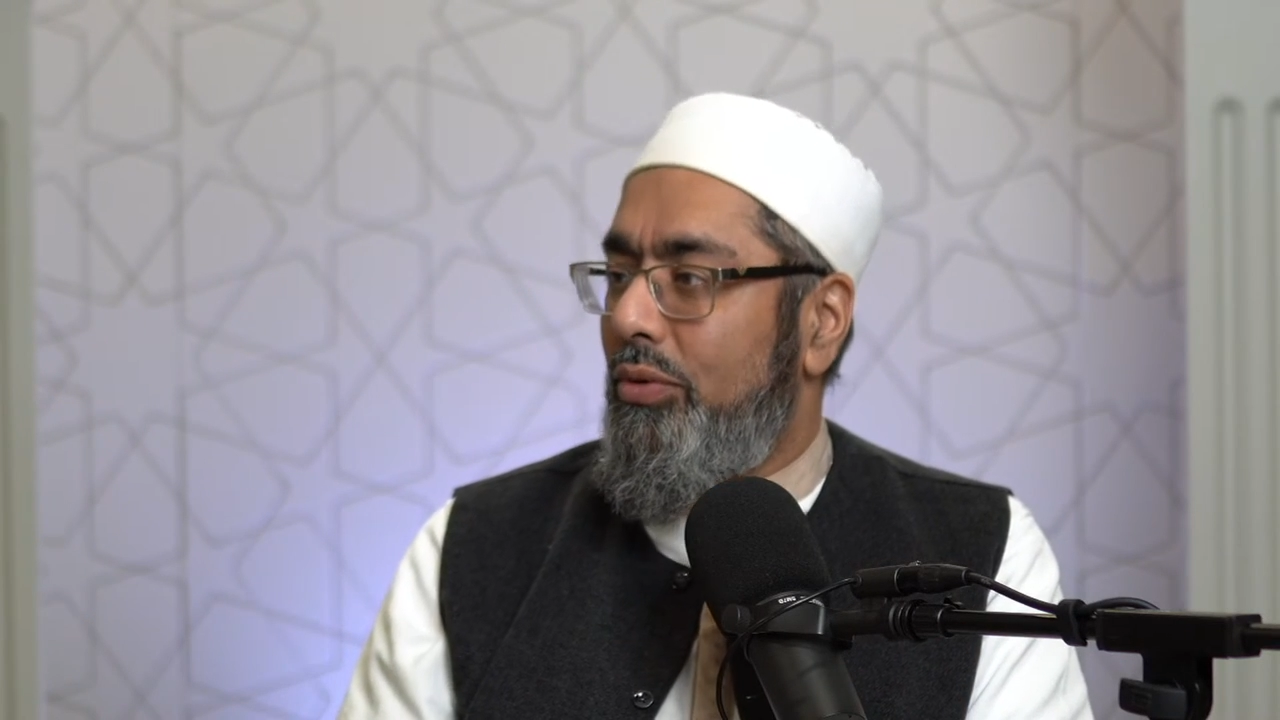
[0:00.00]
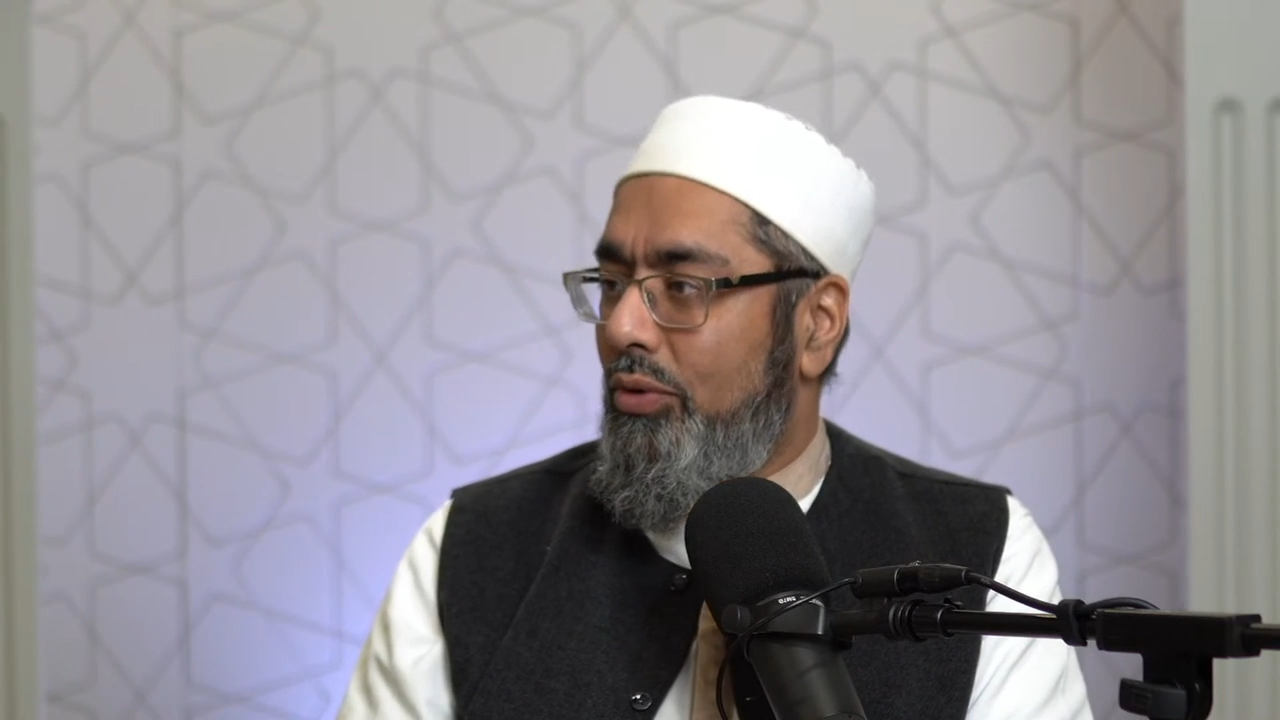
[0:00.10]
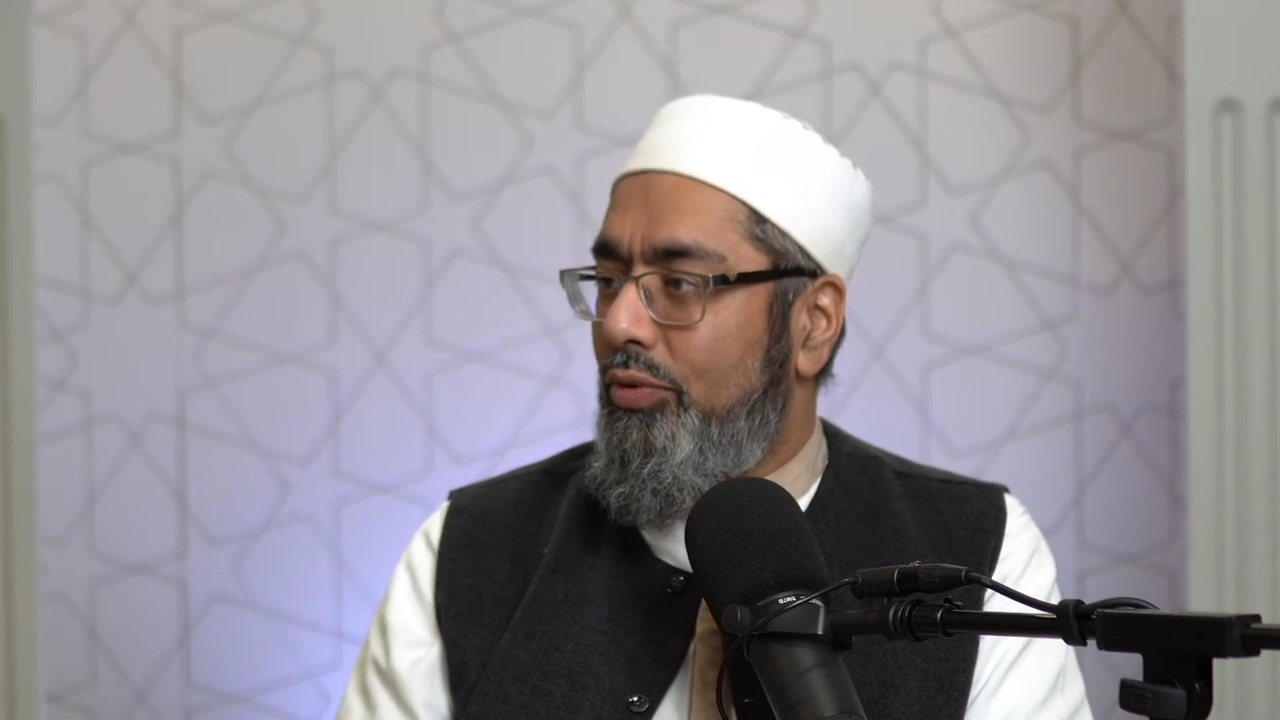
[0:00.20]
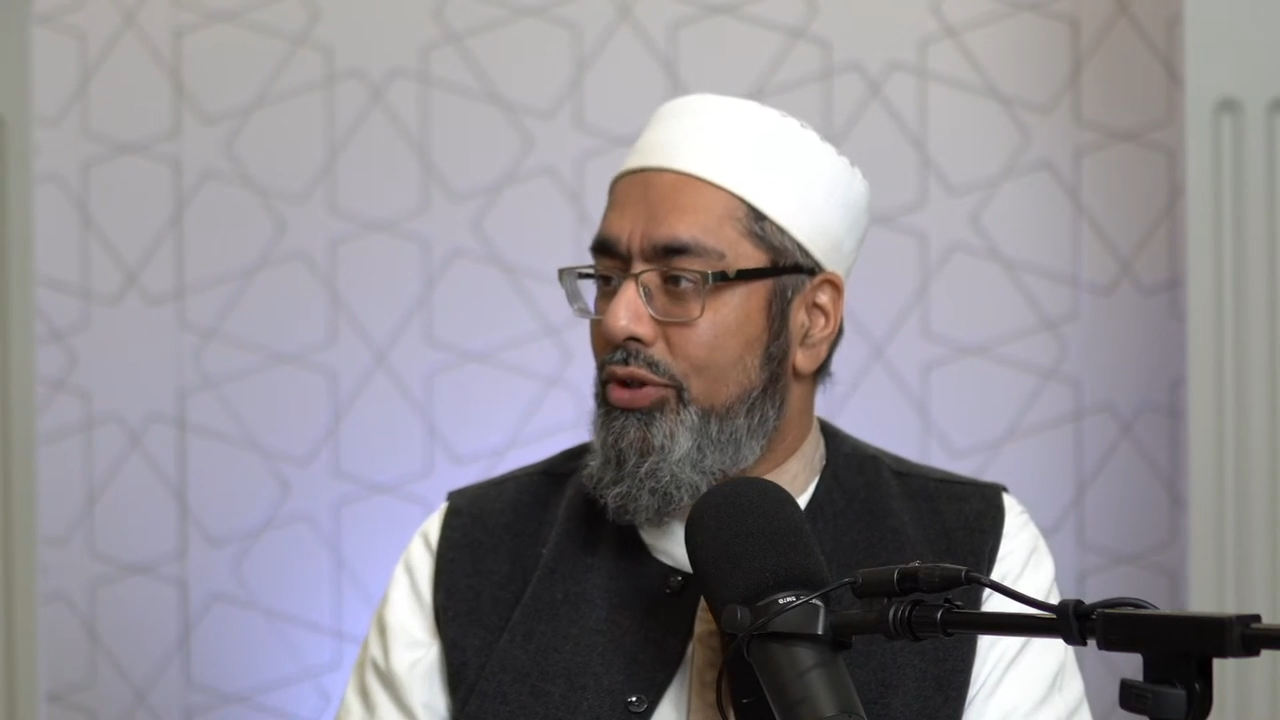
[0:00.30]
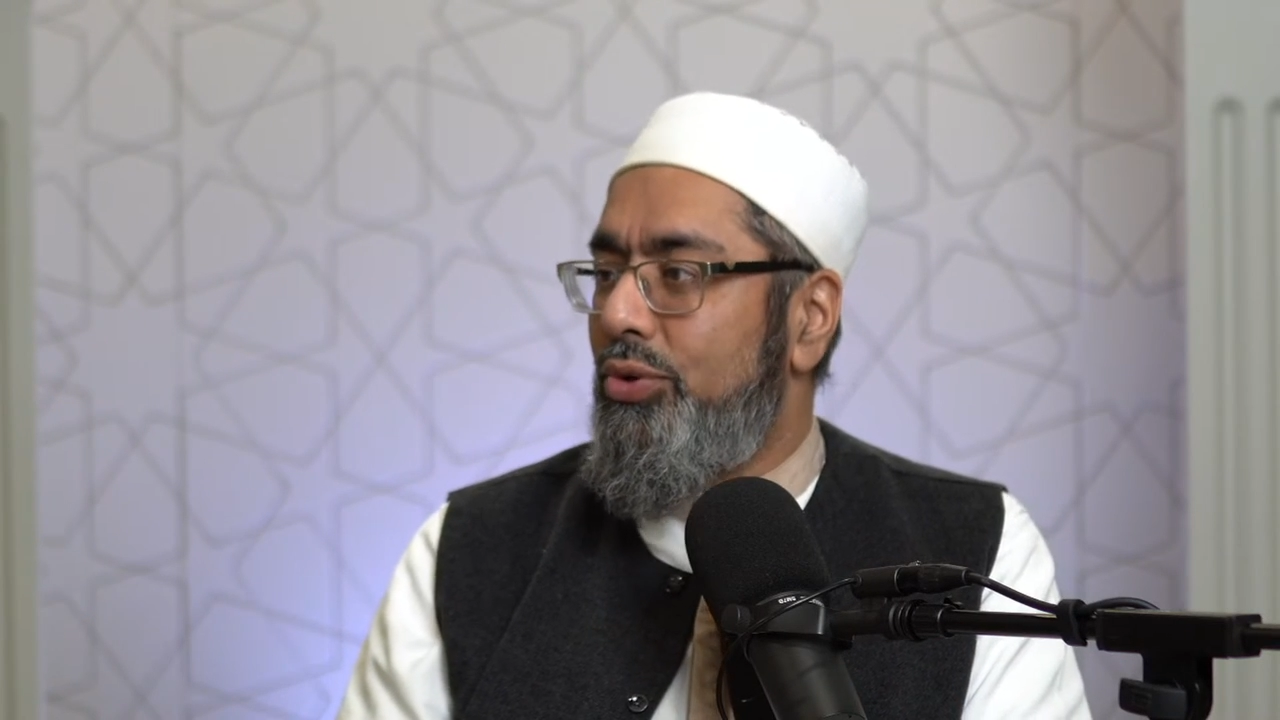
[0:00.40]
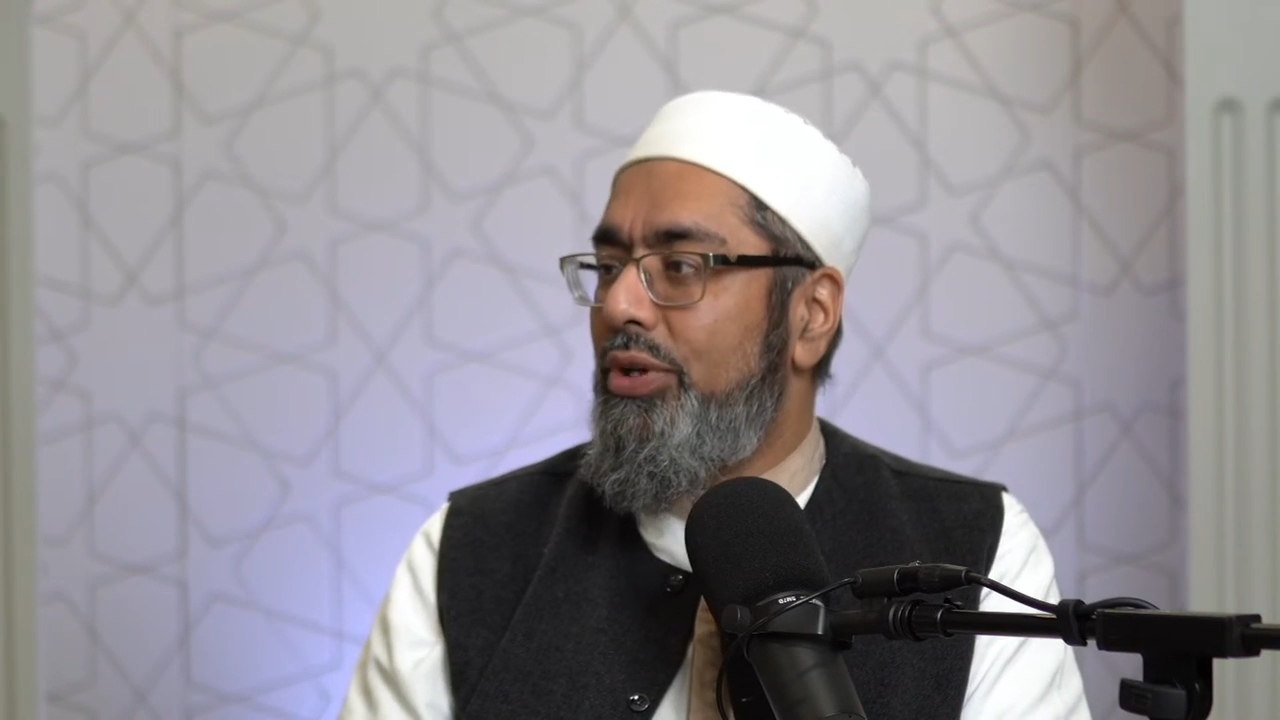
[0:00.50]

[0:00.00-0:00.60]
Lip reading: over 2